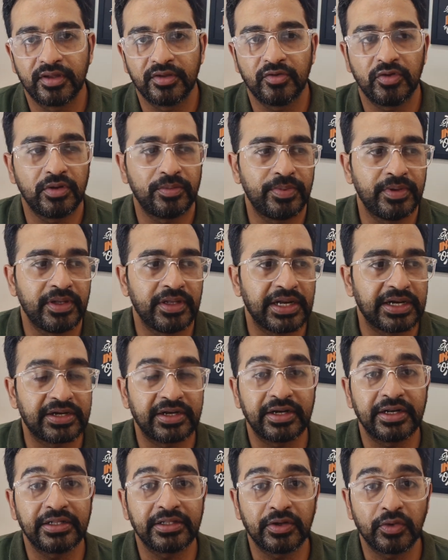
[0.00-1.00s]
You'll be
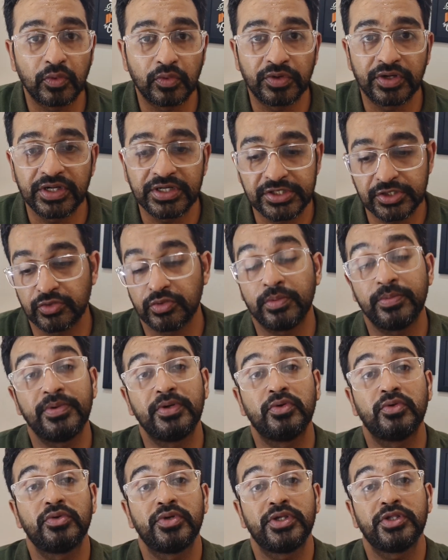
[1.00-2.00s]
attending the OTs. You'll
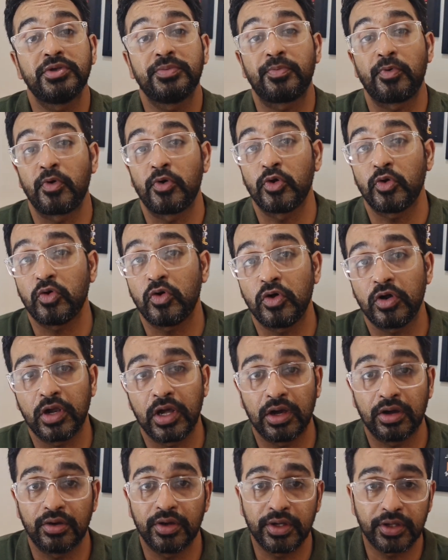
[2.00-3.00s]
be knowing the protocol,
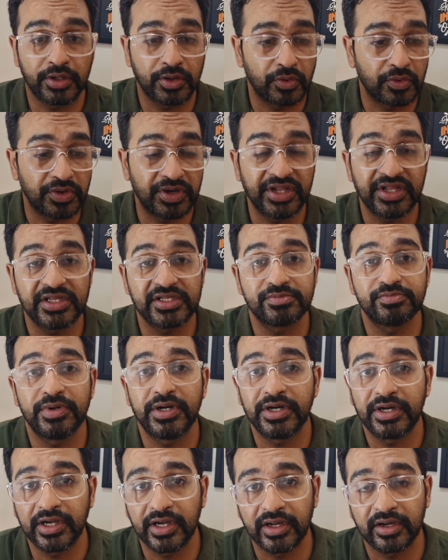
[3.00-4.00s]
how the OT has
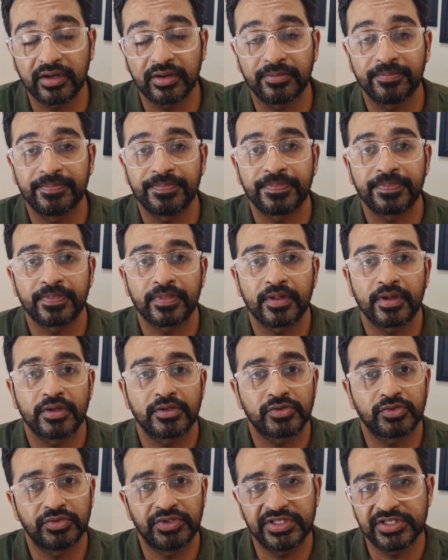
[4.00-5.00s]
been done.
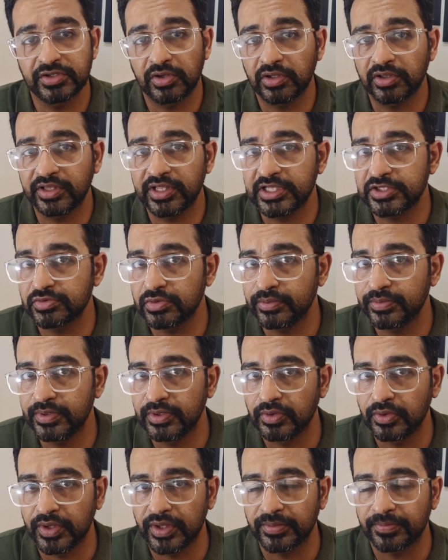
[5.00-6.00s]
So these all things will be
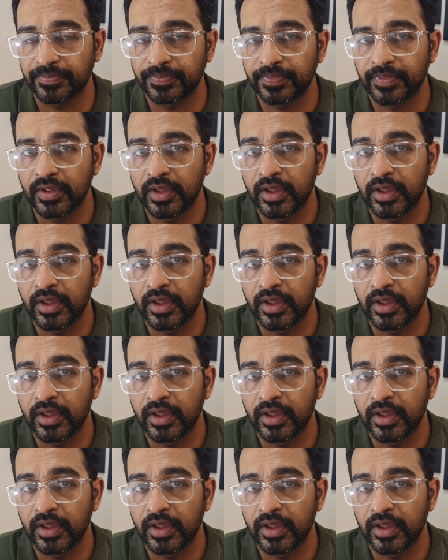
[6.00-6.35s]
knowing.